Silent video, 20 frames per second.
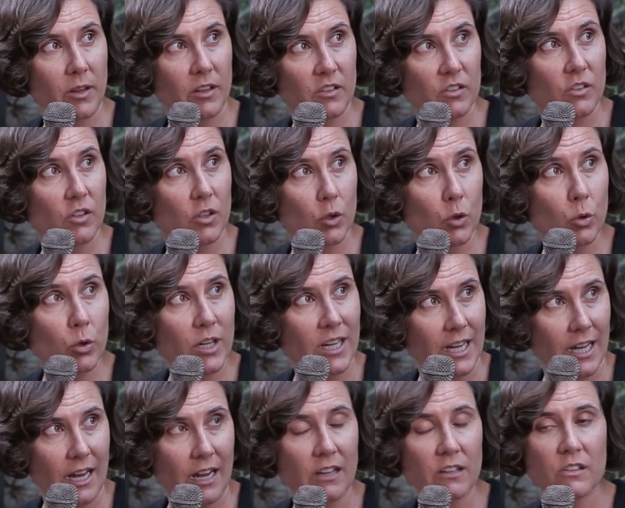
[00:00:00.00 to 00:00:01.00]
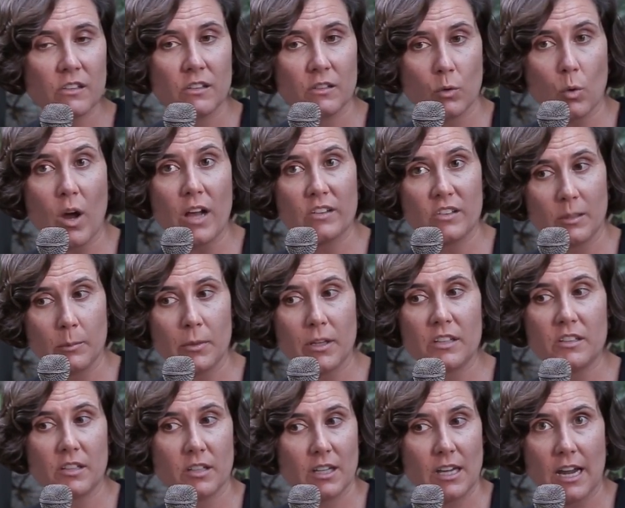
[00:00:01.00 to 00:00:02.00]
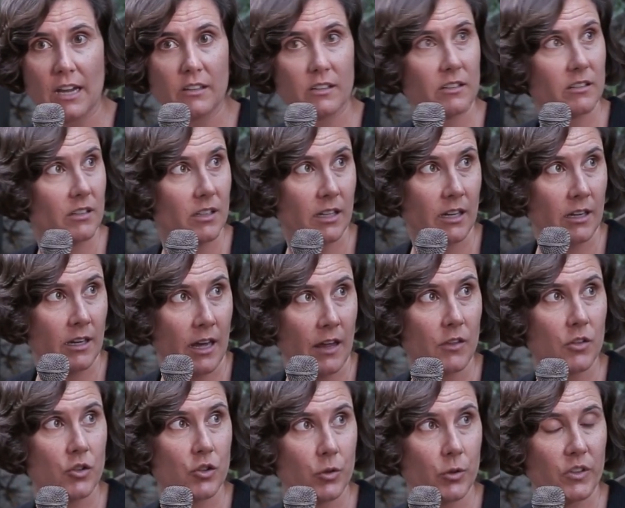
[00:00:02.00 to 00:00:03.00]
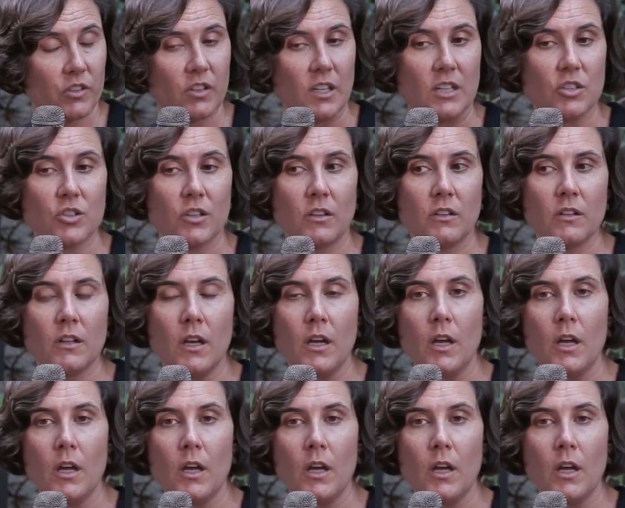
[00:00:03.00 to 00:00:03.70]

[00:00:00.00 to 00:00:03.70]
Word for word: This is a Curi case. It's quite similar to cases in other jurisdictions,